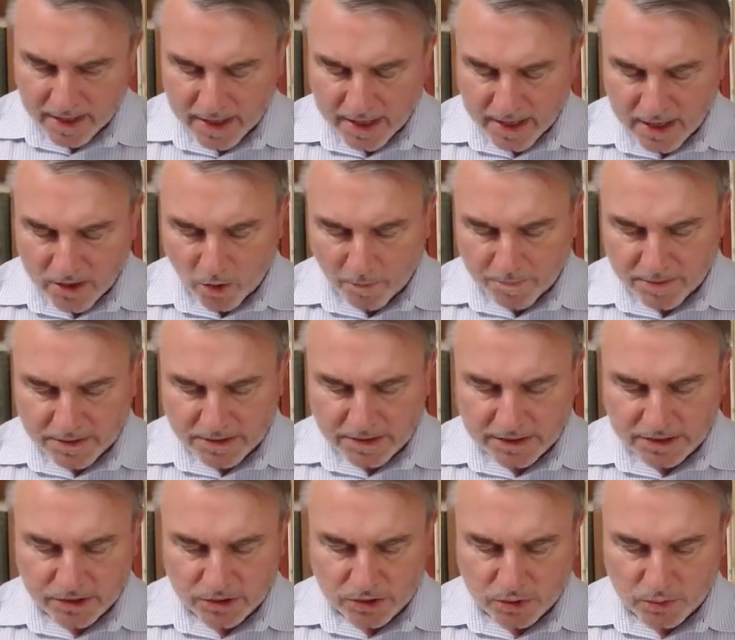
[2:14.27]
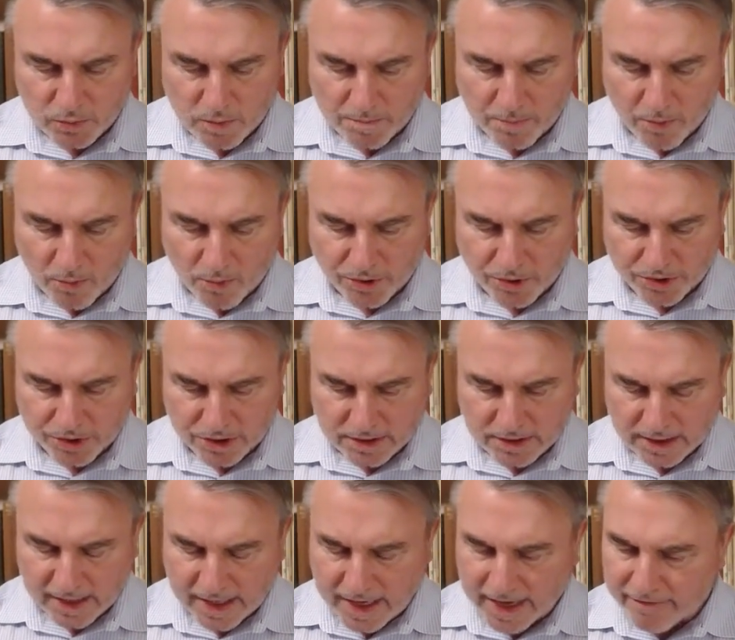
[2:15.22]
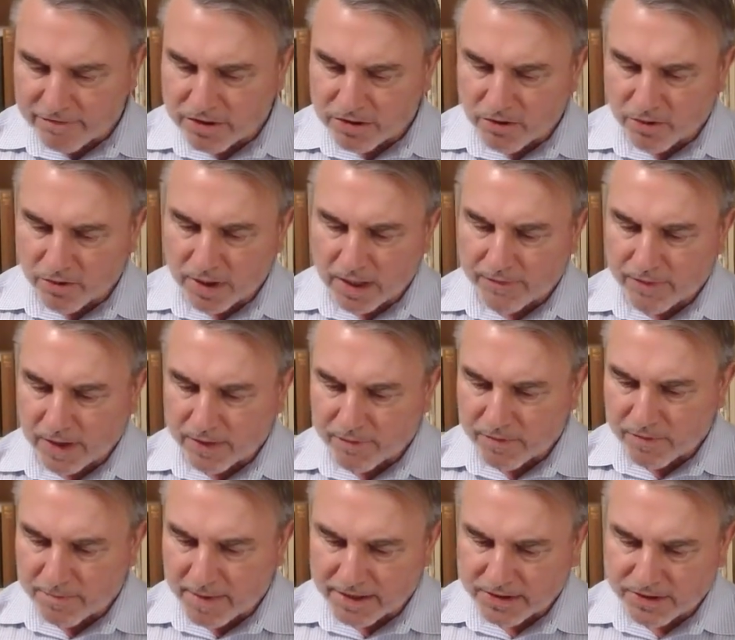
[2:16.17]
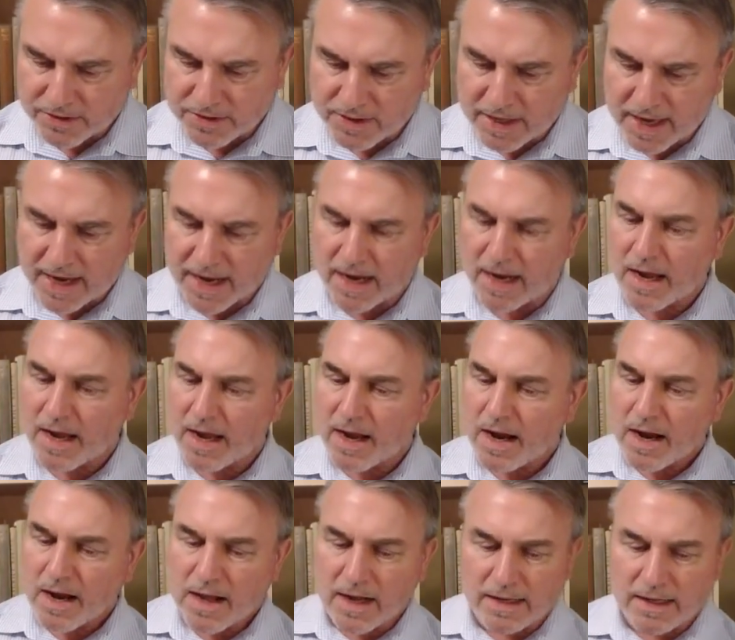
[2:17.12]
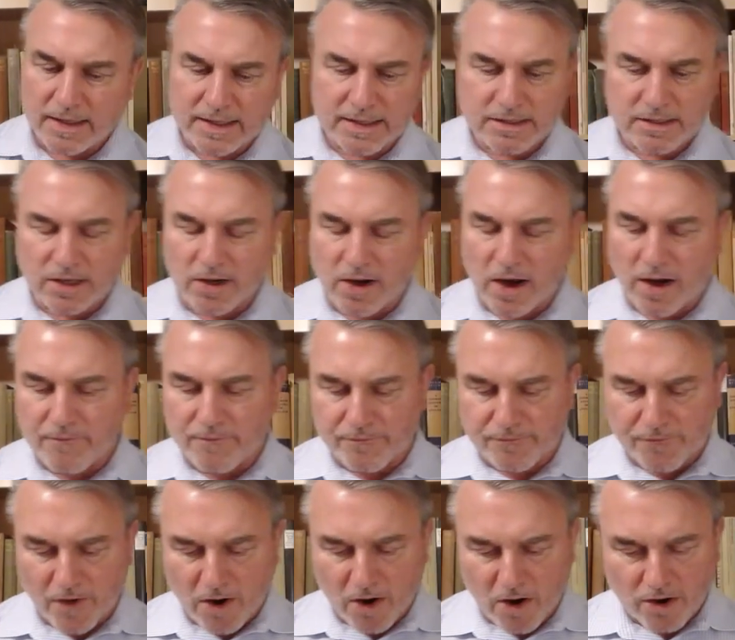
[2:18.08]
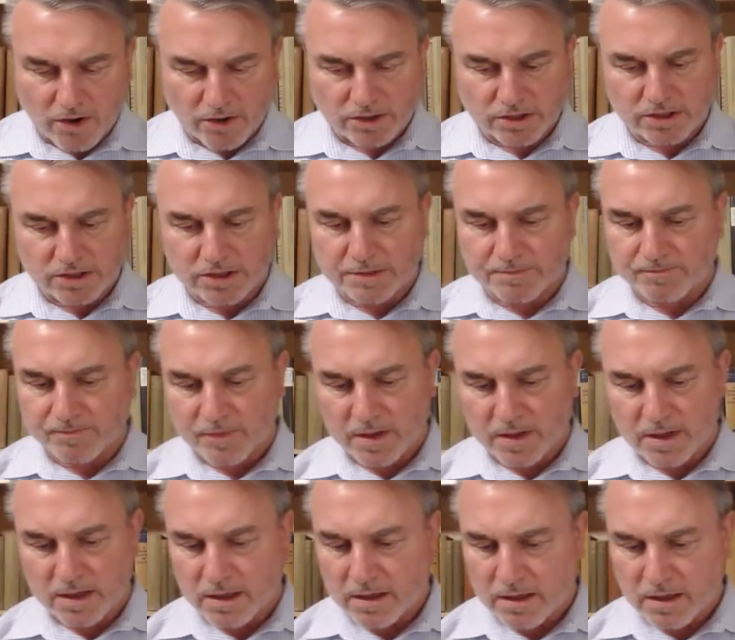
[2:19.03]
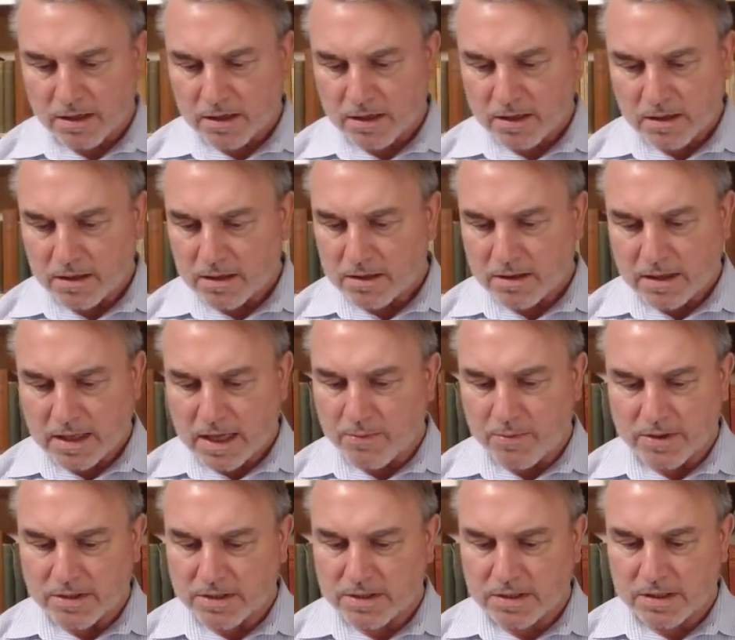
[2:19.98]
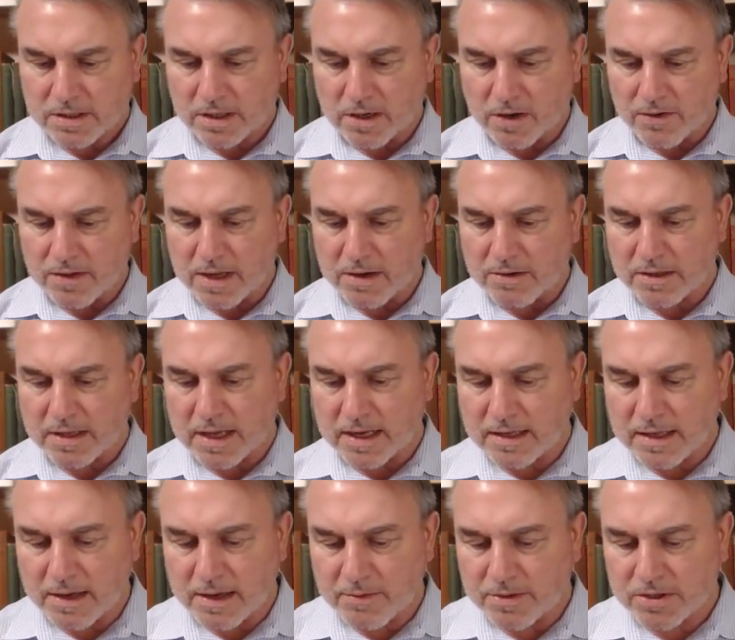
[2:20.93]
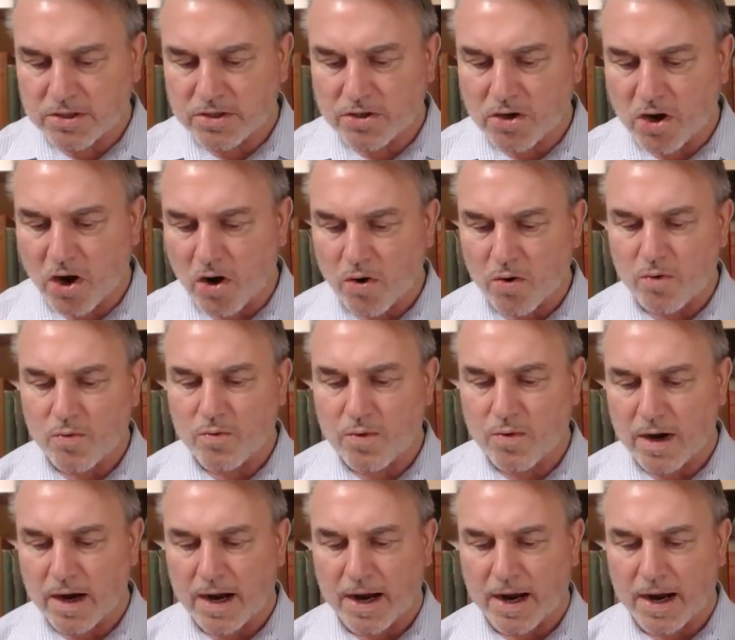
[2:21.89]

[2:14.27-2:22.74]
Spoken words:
in opposition to abortion. And he carries on giving information there. At least here, first, there was, there was no